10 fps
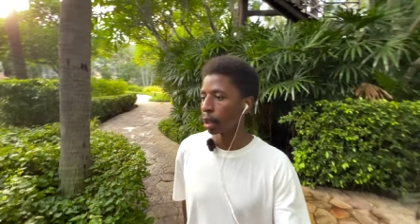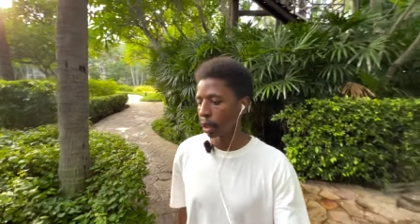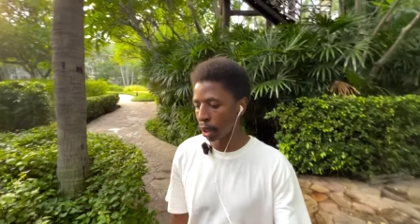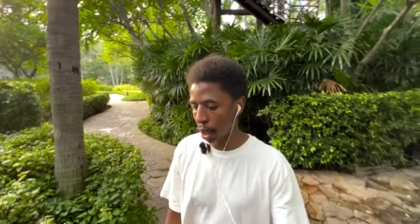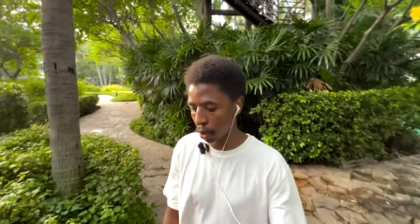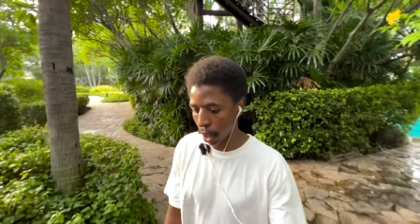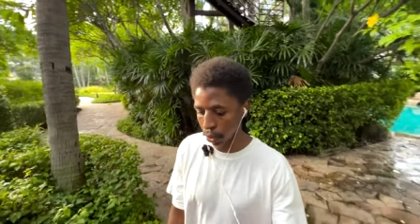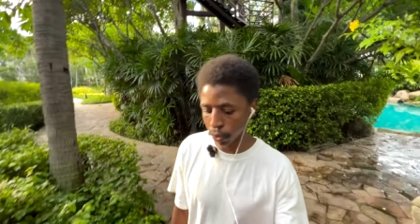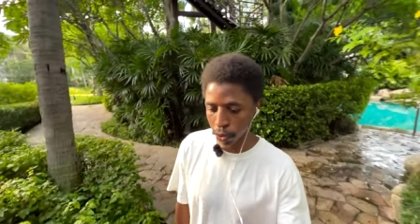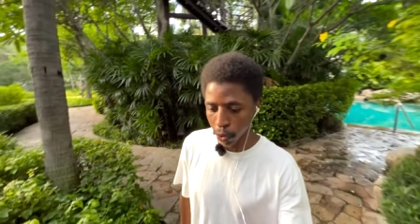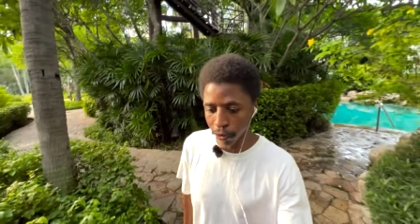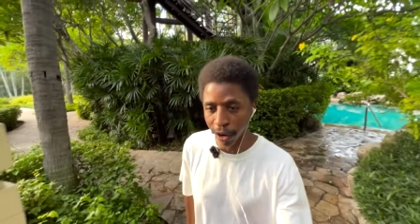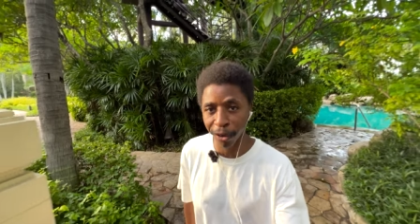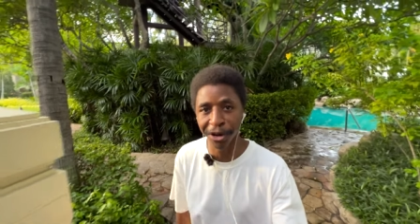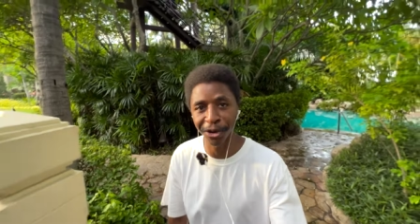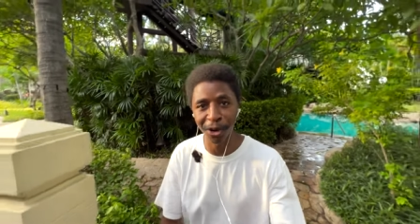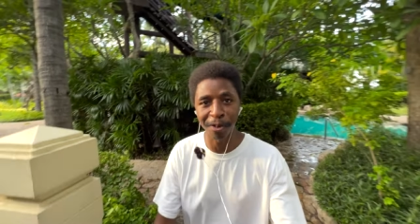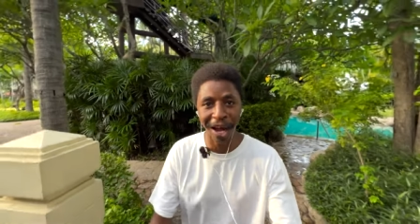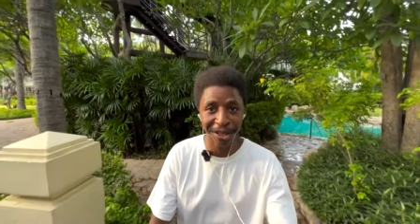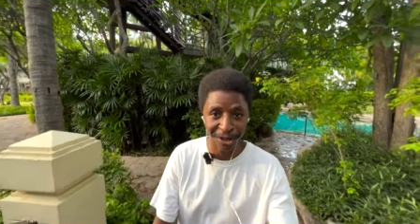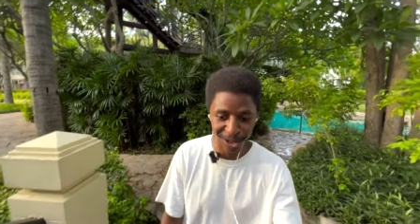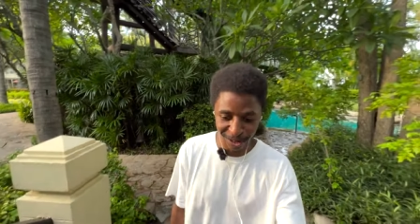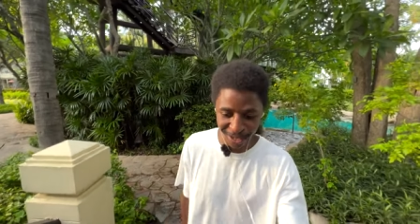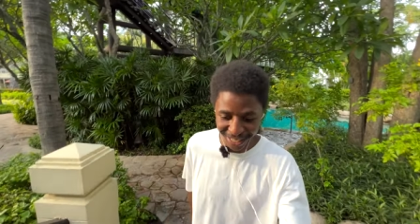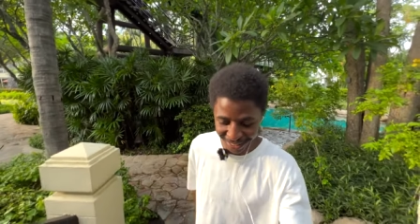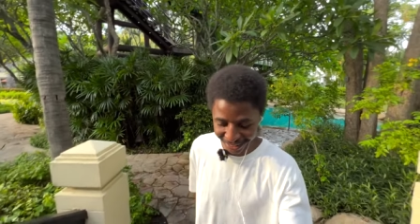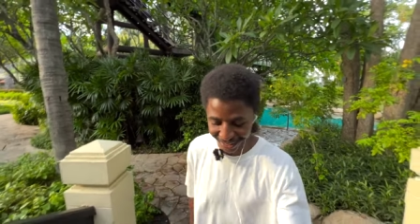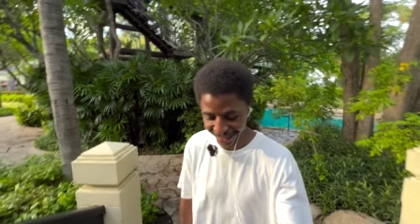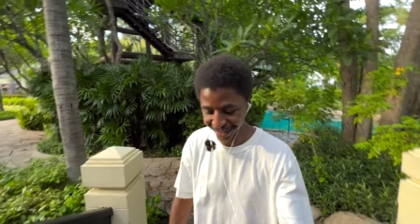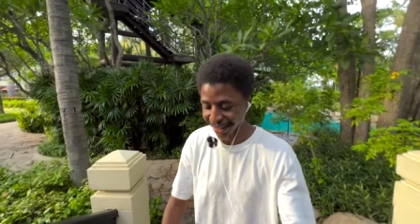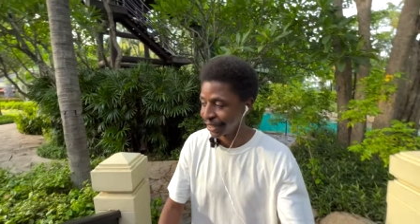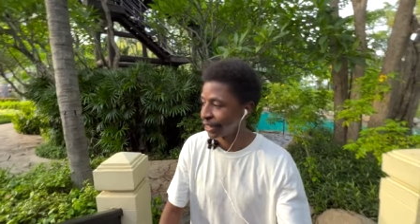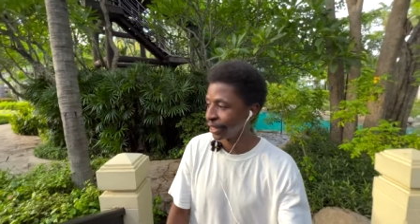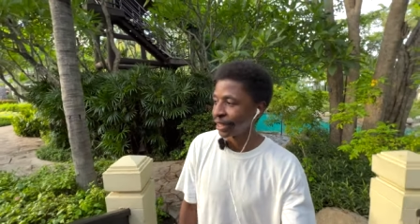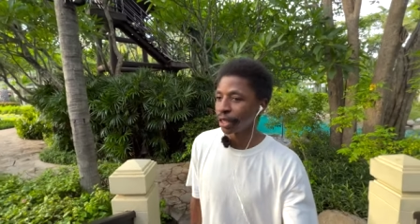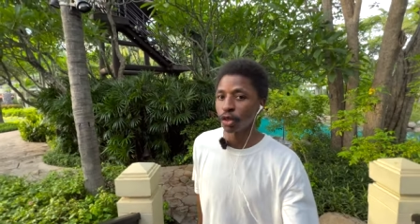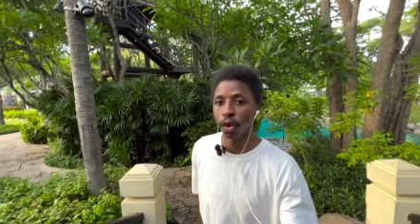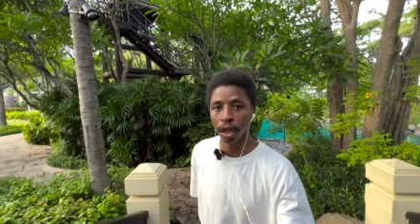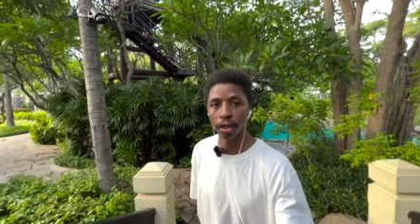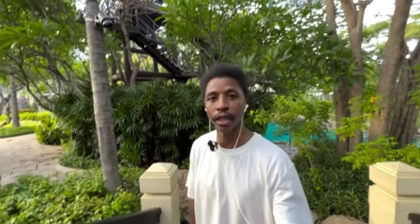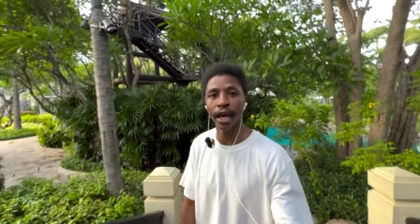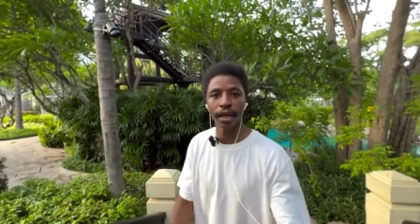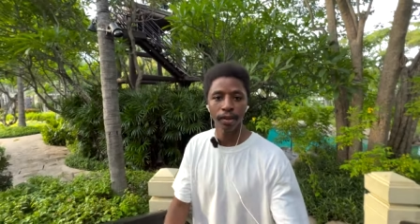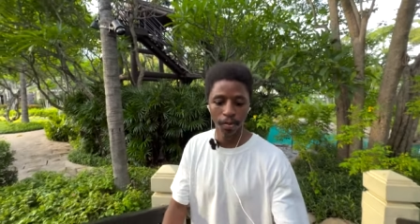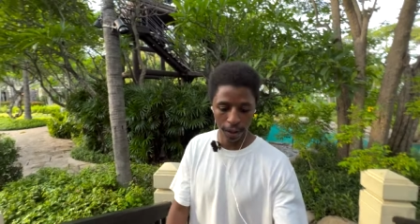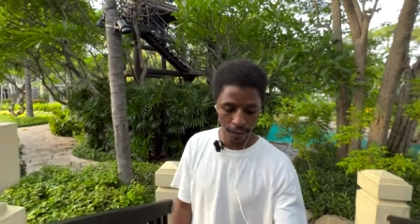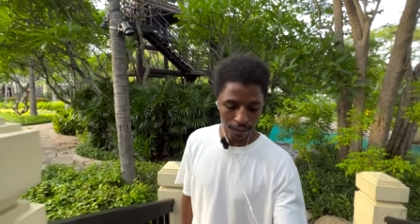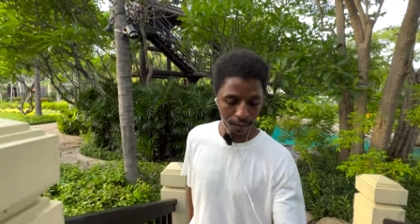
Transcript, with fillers: Now, I don't know if I want to go back to Sweden and do all of that, but